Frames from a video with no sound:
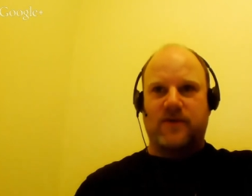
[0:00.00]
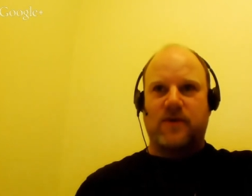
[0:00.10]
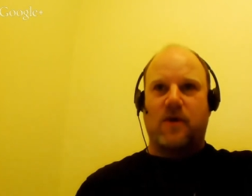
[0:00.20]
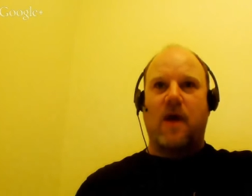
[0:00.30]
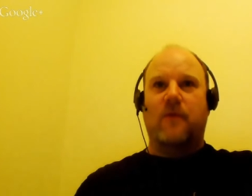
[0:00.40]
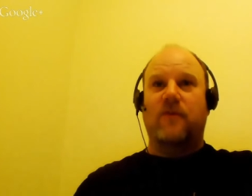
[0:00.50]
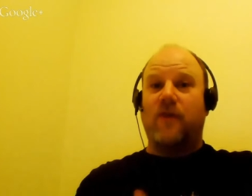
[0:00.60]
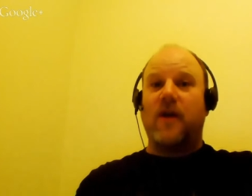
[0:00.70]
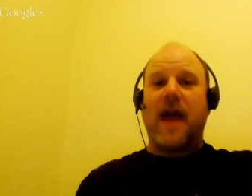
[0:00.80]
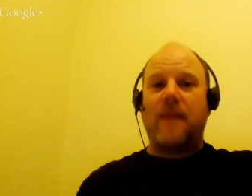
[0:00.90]
So I was
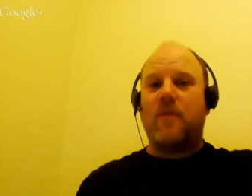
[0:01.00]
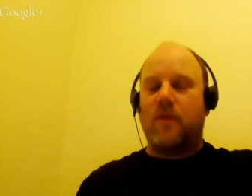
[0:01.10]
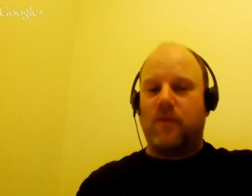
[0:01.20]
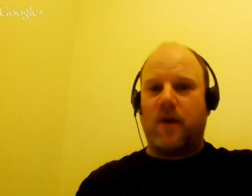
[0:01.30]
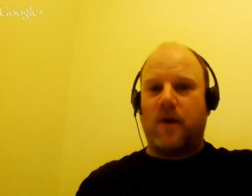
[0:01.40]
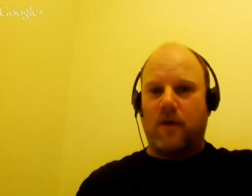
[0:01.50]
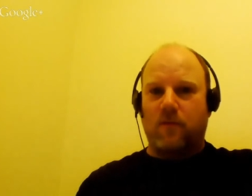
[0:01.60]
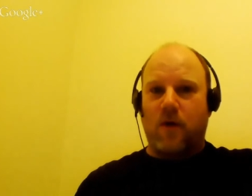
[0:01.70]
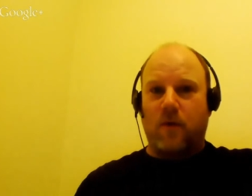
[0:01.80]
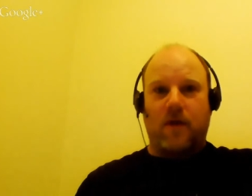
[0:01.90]
very happy with what I
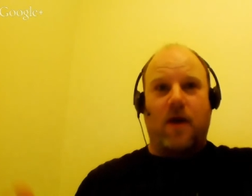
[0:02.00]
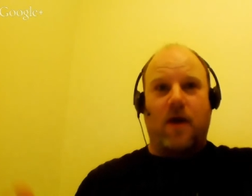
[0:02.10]
wrote.